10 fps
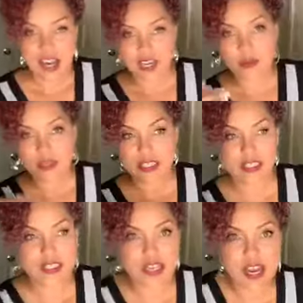
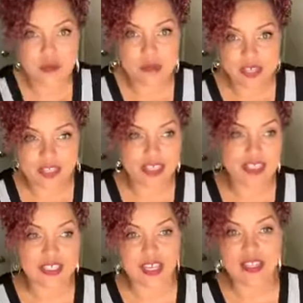90% of the time, because
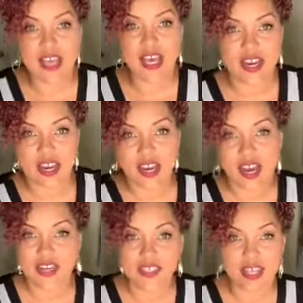they said that,
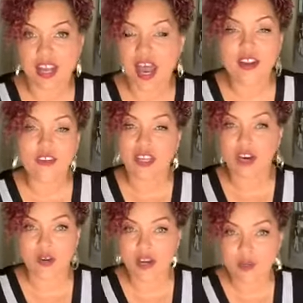I said, I don't
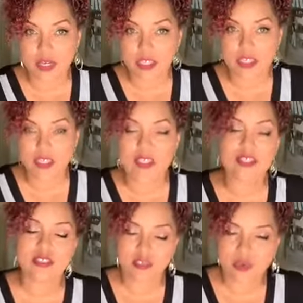care what your budget
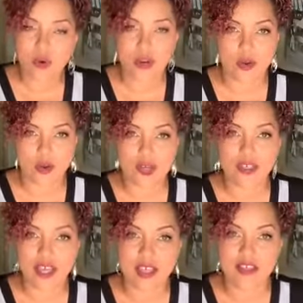is, we're gonna
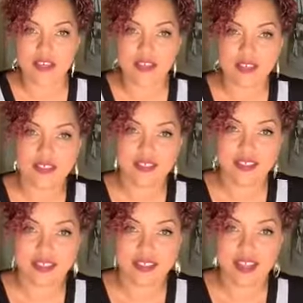work together.
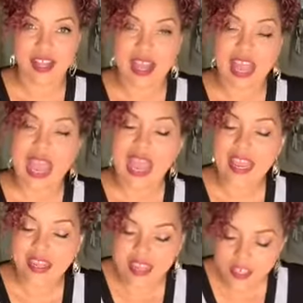
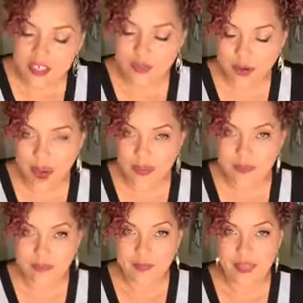And here's why
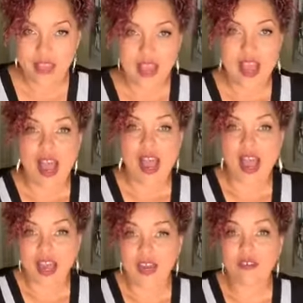
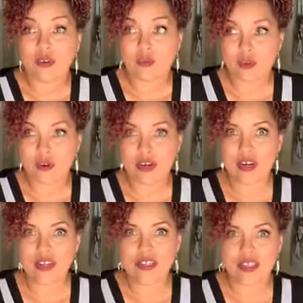I
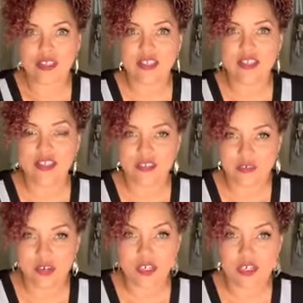reward
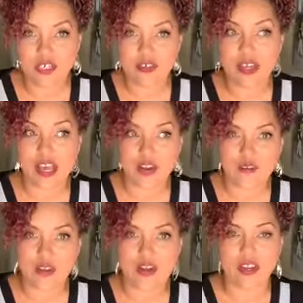testicular fortitude
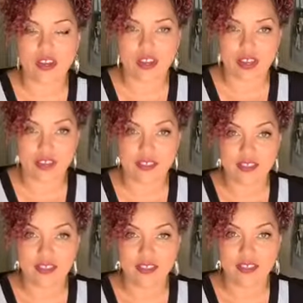and ovarian
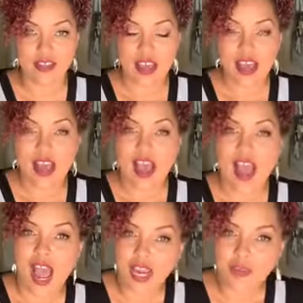audacity.
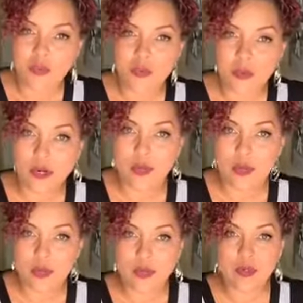I
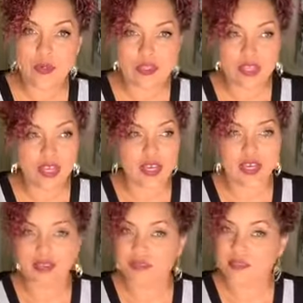reward people who
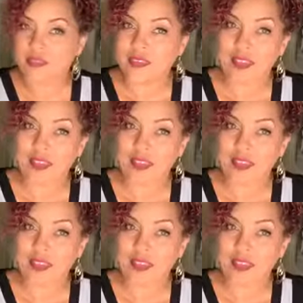say,